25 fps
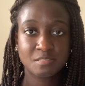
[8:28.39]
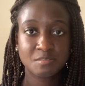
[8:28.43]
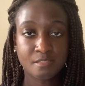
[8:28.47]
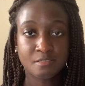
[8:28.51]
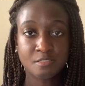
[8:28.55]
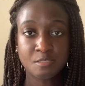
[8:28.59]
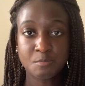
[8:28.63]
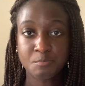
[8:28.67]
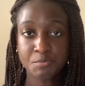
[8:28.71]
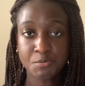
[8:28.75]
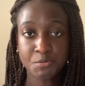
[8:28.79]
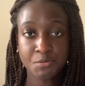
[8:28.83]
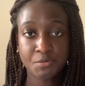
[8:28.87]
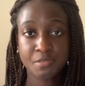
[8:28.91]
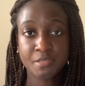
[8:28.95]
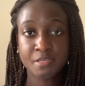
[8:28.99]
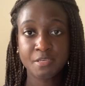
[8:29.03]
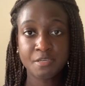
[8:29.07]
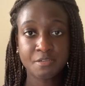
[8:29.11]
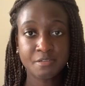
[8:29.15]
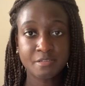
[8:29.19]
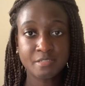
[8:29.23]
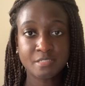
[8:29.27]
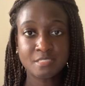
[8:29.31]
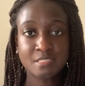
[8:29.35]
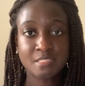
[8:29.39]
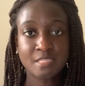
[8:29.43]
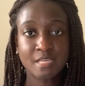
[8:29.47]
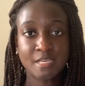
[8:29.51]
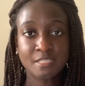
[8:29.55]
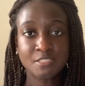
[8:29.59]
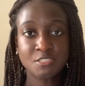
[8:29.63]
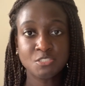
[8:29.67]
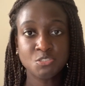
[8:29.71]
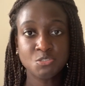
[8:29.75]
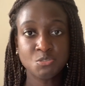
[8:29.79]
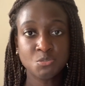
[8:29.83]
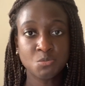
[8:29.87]
The pro here is
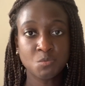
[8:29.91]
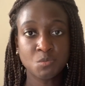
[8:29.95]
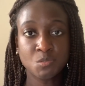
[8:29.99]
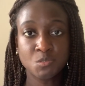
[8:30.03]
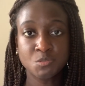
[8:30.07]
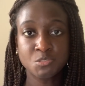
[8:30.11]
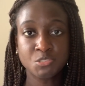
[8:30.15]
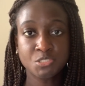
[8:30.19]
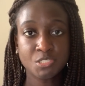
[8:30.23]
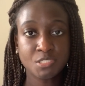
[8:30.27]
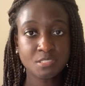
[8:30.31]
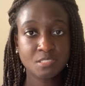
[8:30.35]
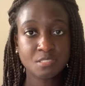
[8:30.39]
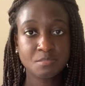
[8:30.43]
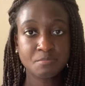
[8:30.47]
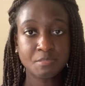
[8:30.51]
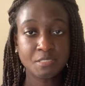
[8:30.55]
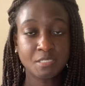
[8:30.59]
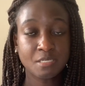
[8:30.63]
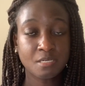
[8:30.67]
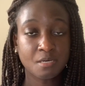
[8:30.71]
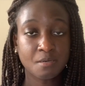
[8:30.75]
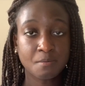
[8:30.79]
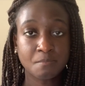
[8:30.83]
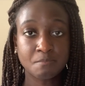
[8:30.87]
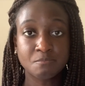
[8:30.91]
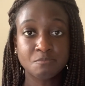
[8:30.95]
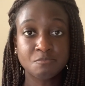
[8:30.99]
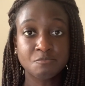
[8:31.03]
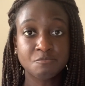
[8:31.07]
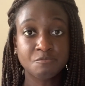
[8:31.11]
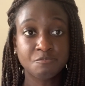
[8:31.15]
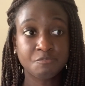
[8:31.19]
that you will just become